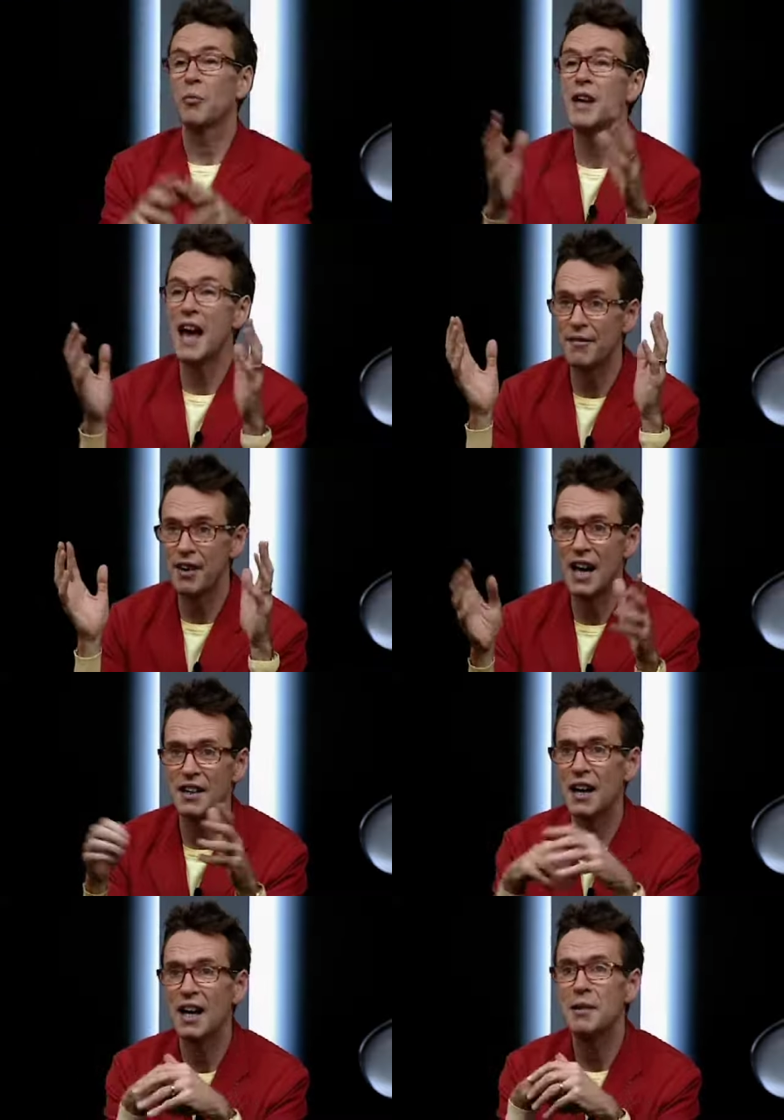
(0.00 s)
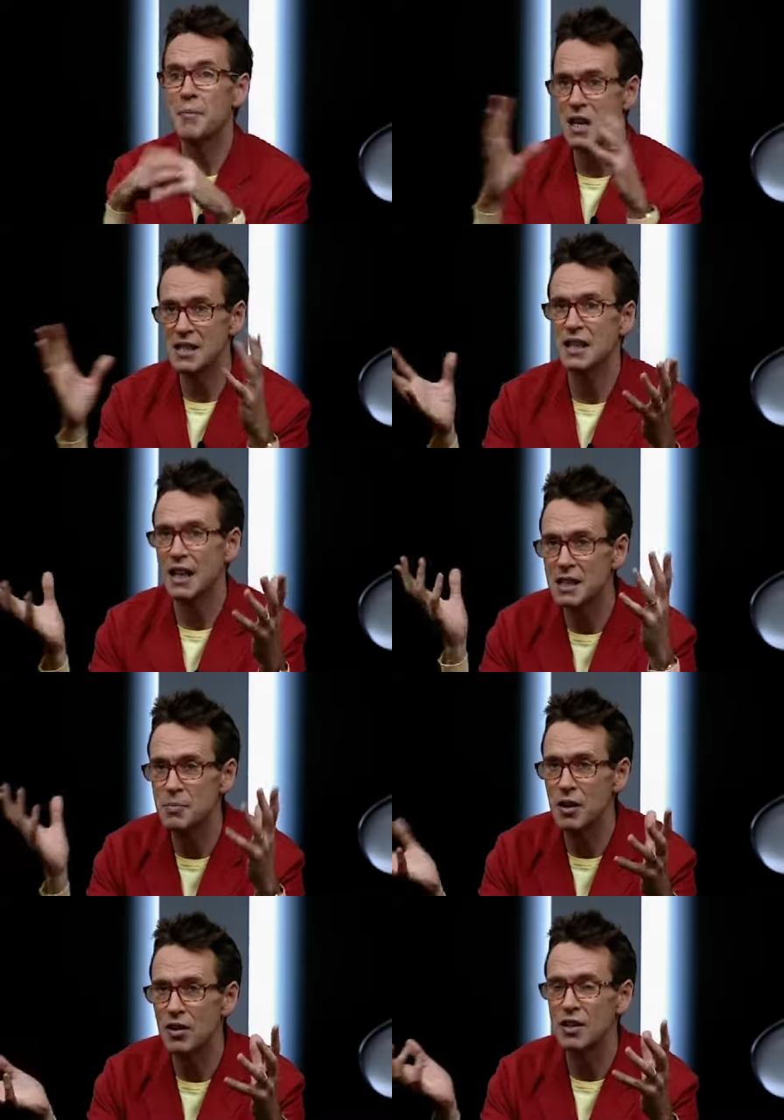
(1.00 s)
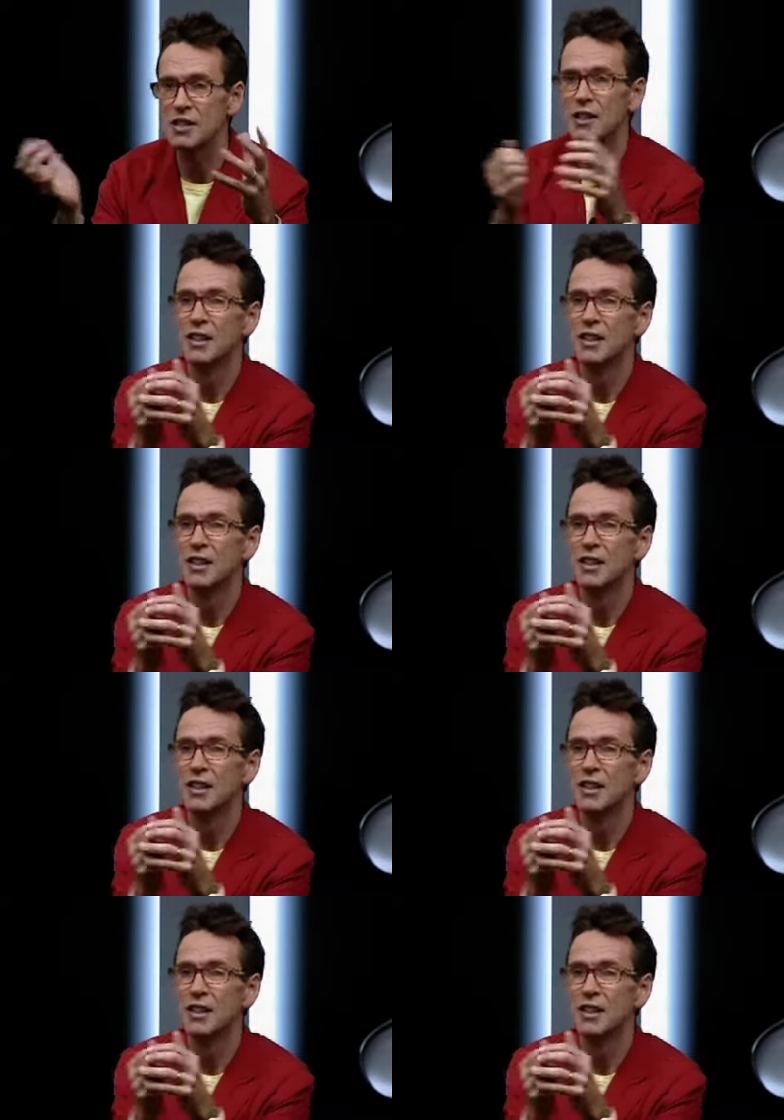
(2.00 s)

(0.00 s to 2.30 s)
We have had an amazing experience,